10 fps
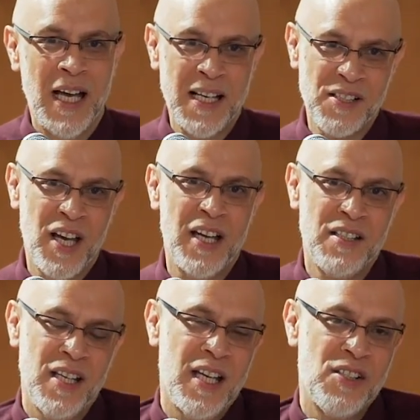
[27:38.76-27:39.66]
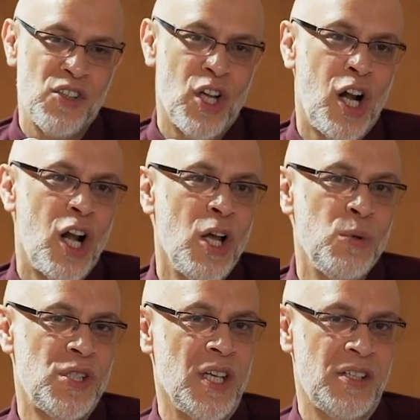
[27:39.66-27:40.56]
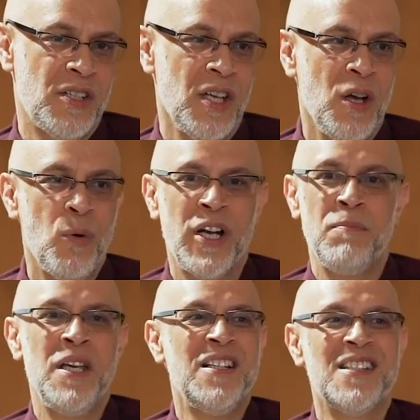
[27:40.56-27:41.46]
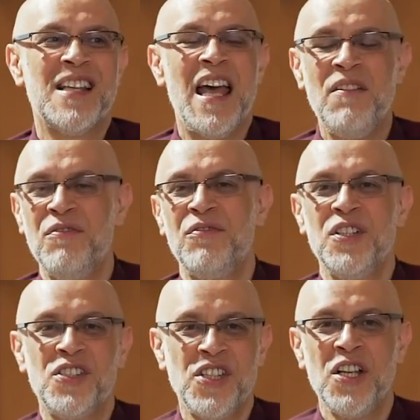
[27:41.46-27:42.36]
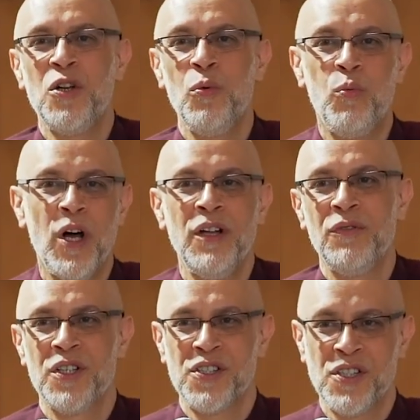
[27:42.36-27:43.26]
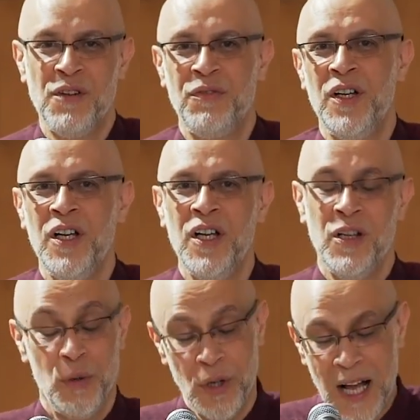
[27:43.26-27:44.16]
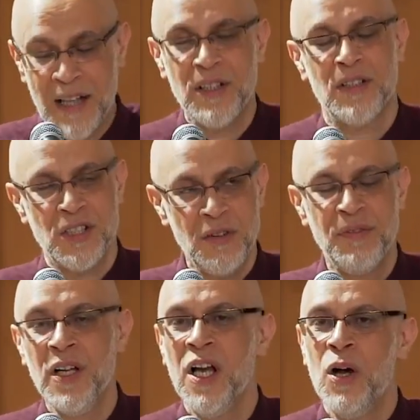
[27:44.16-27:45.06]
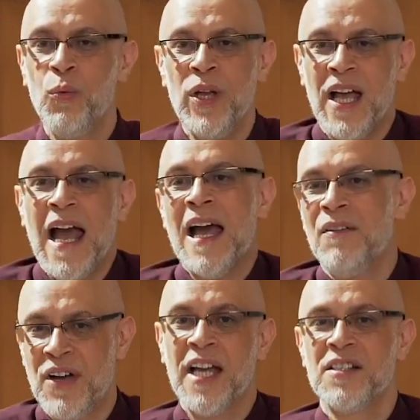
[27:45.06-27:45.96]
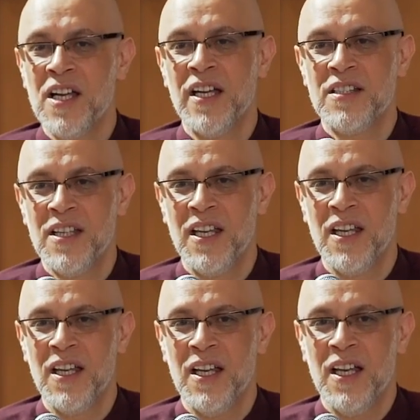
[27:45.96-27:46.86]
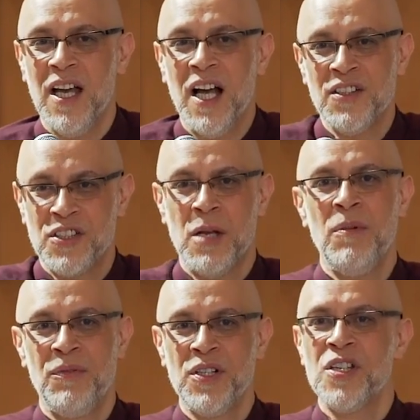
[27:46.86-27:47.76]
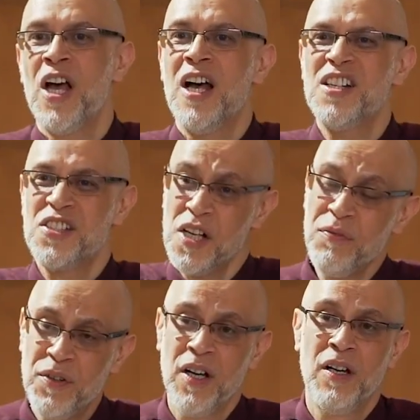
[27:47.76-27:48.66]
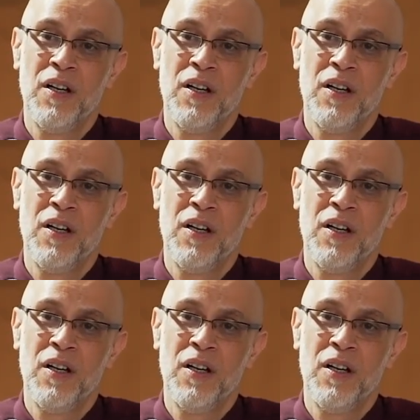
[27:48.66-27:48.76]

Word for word: anxiety is the closest. What it means is every single one of us suffer, or not suffer, we have anxiety. And some of us suffer